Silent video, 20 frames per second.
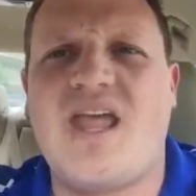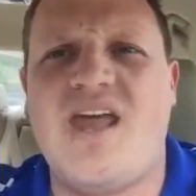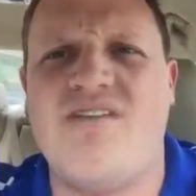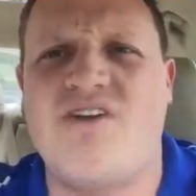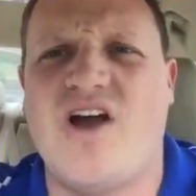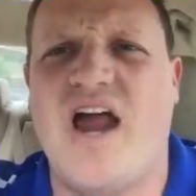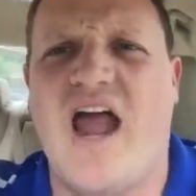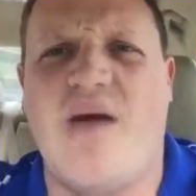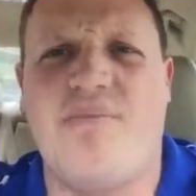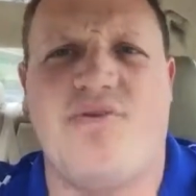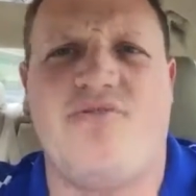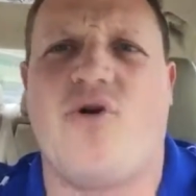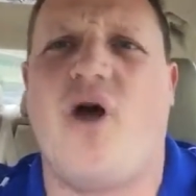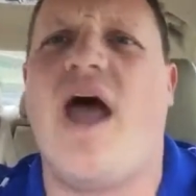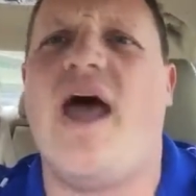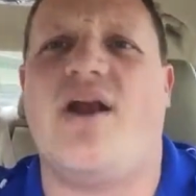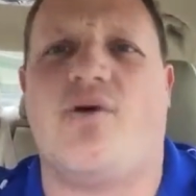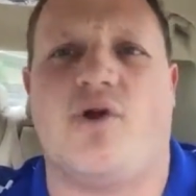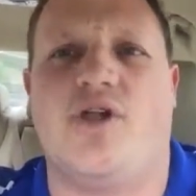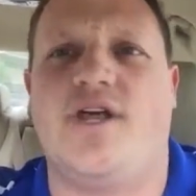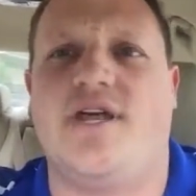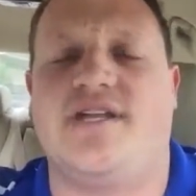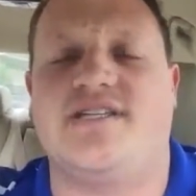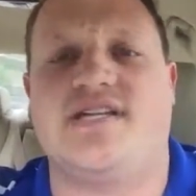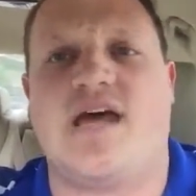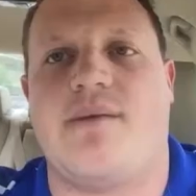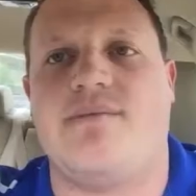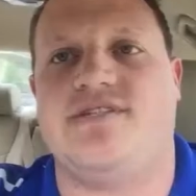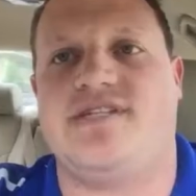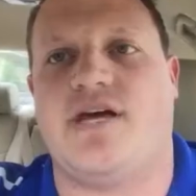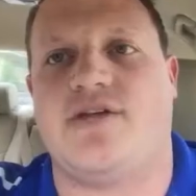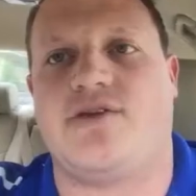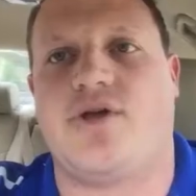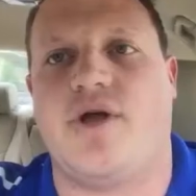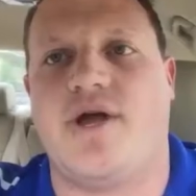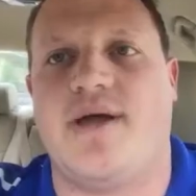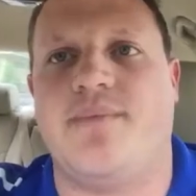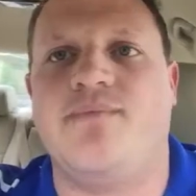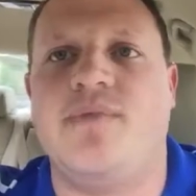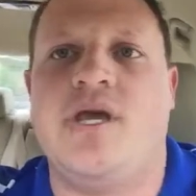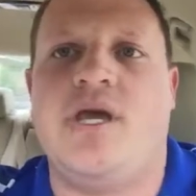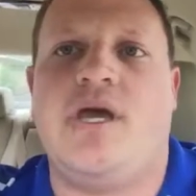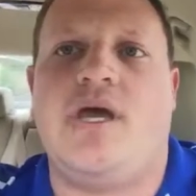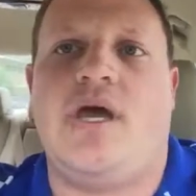I'm very happy for. I had a really good time in South Korea.